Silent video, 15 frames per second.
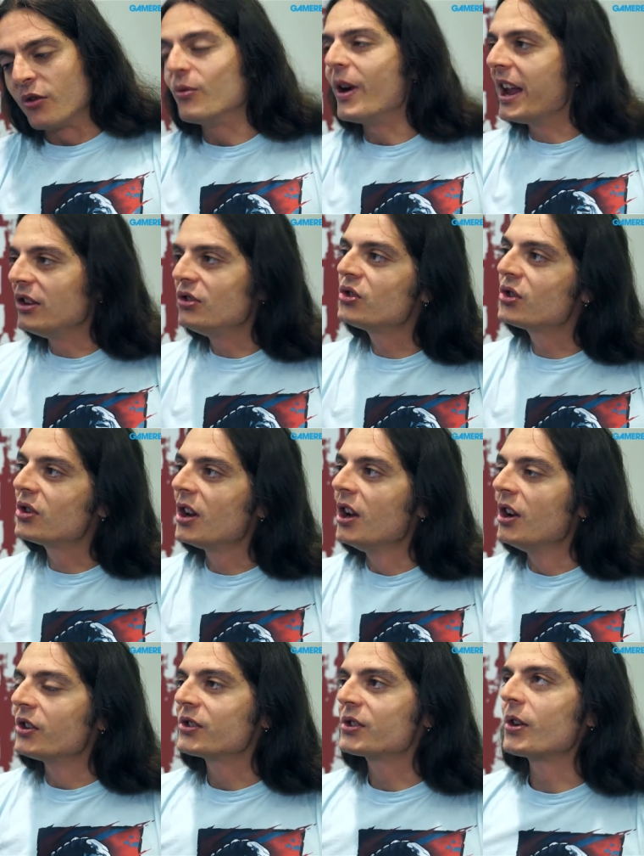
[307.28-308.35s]
range
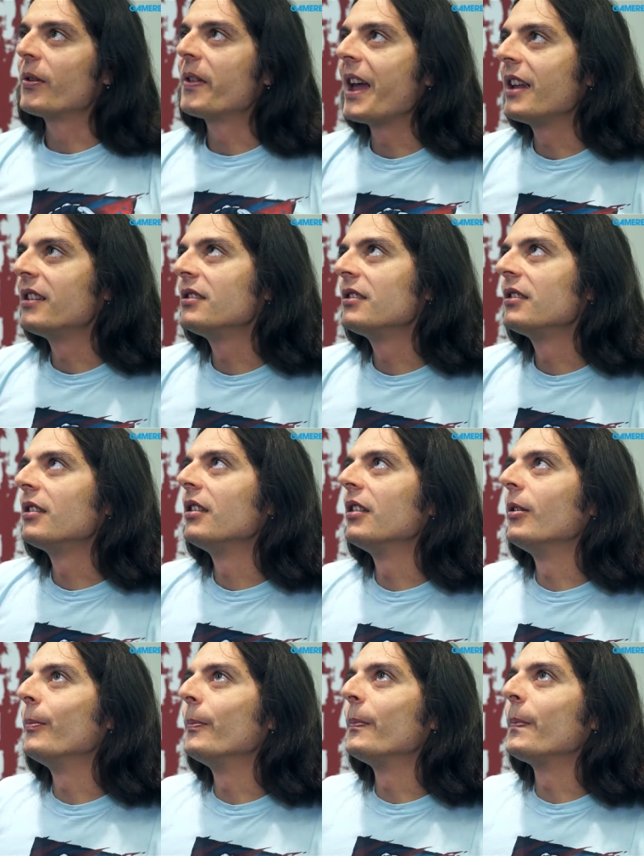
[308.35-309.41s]
so that
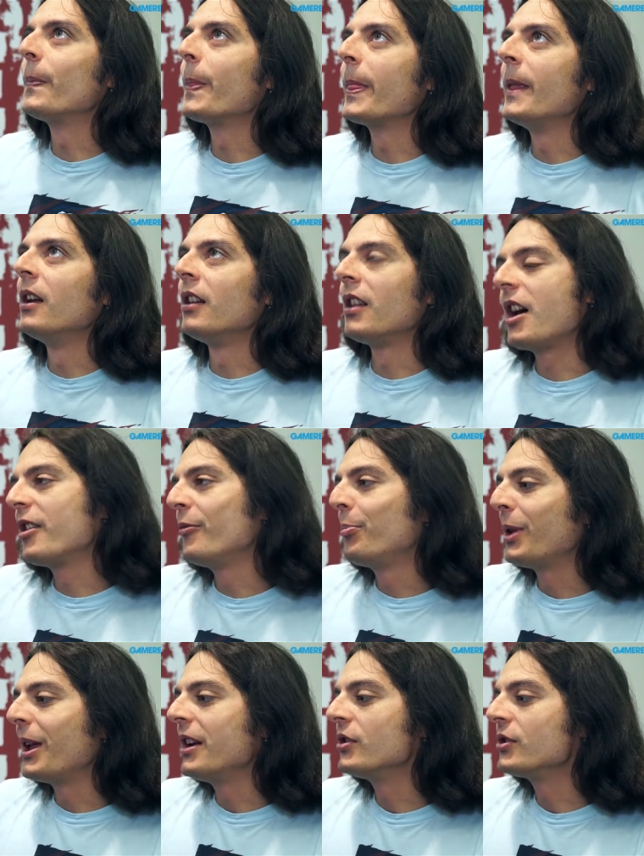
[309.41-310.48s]
a lot of
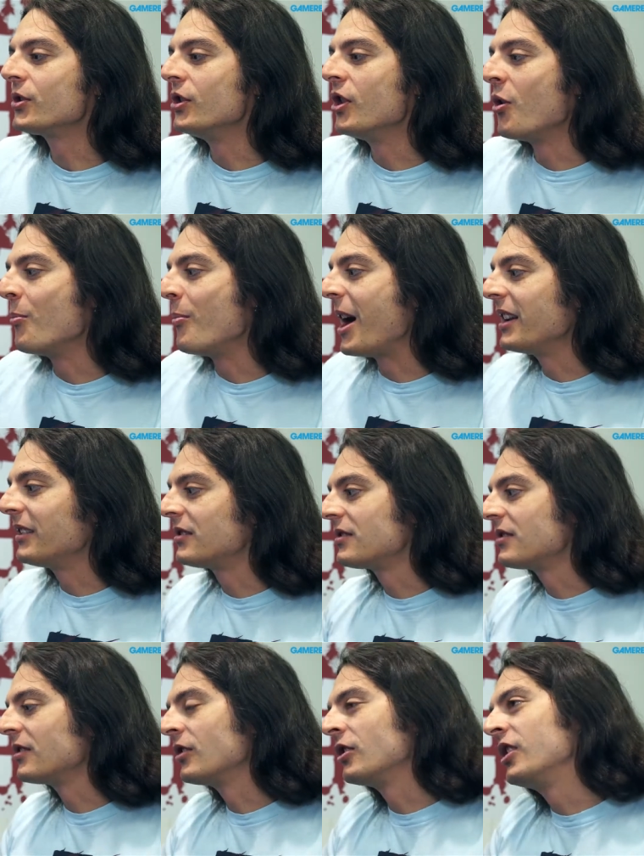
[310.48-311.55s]
players, you know,
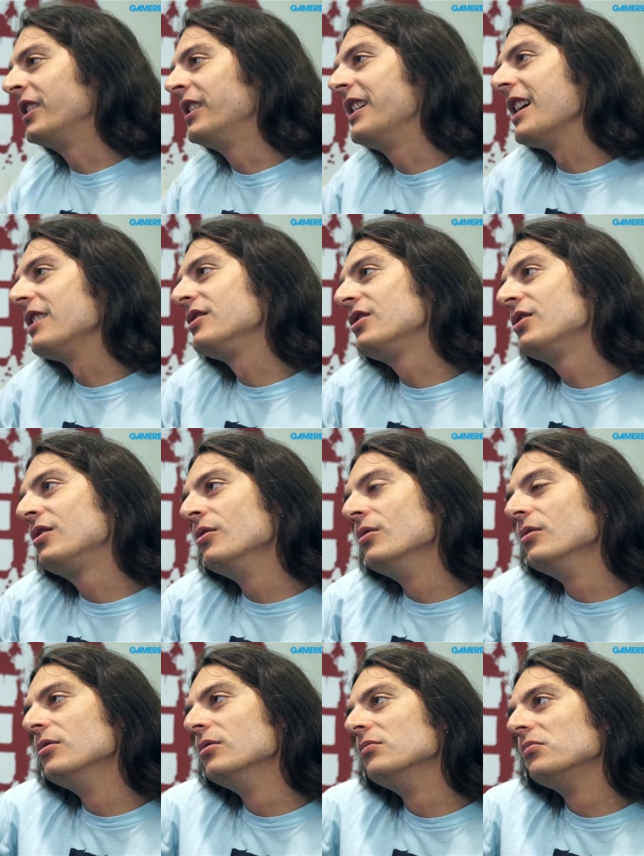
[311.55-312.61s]
might get
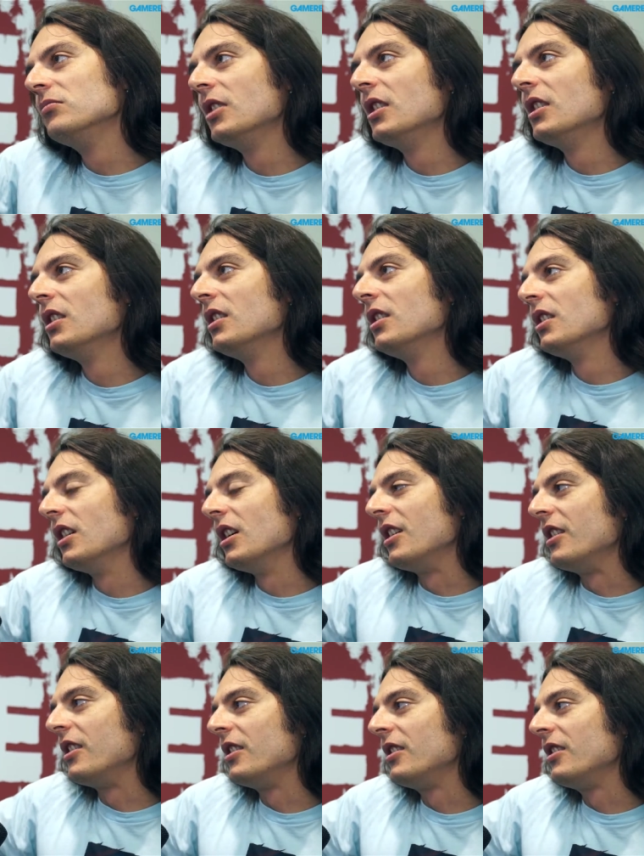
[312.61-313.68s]
to
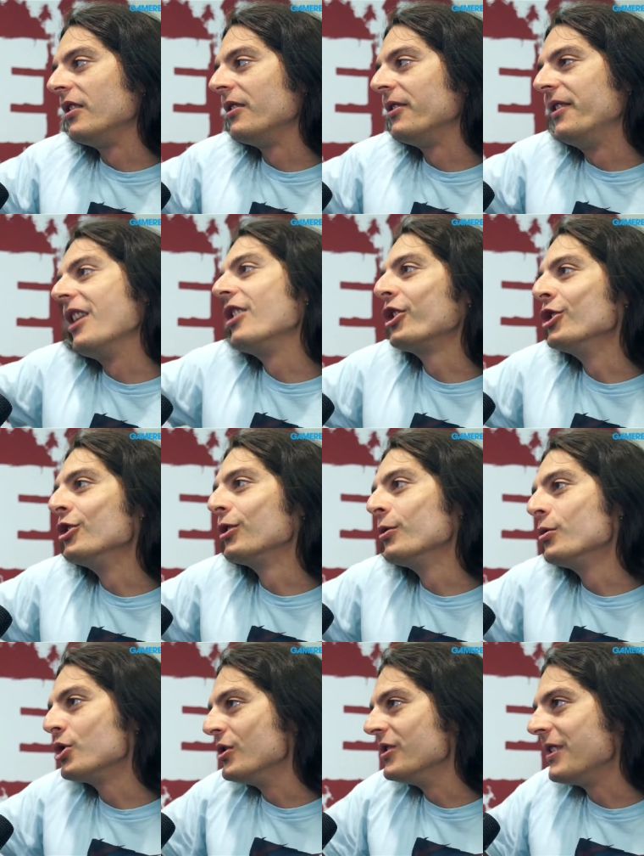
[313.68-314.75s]
uh, their
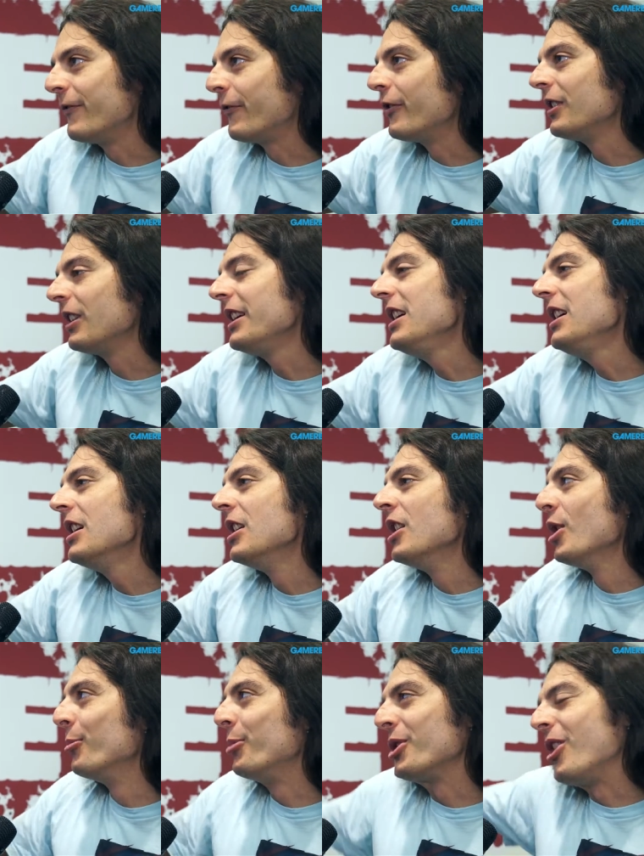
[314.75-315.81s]
conclusion differently,
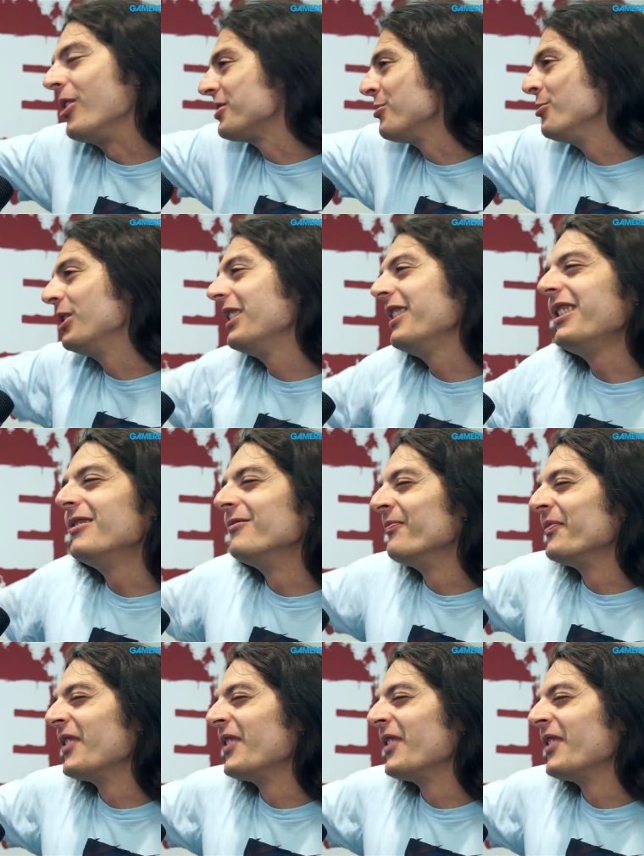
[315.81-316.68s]
but ultimately,